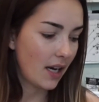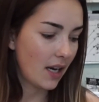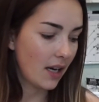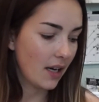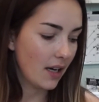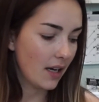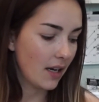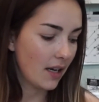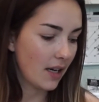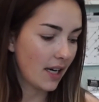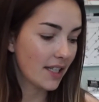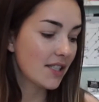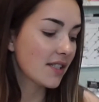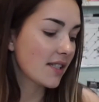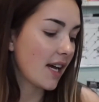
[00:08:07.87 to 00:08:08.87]

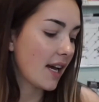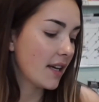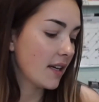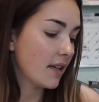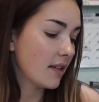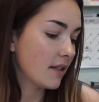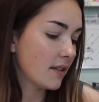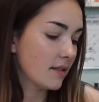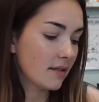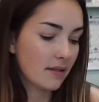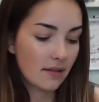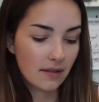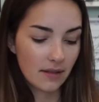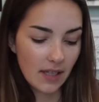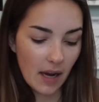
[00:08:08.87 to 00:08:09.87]

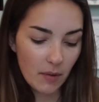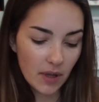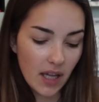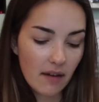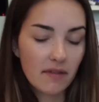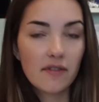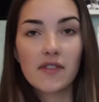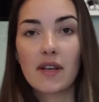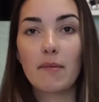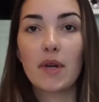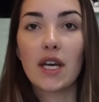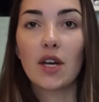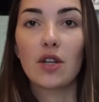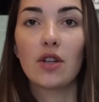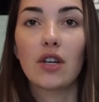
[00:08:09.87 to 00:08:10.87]
I would love if
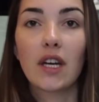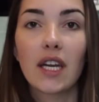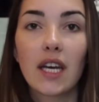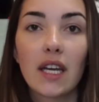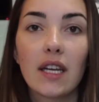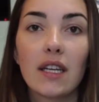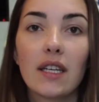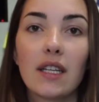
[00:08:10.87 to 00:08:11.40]
somebody could look at it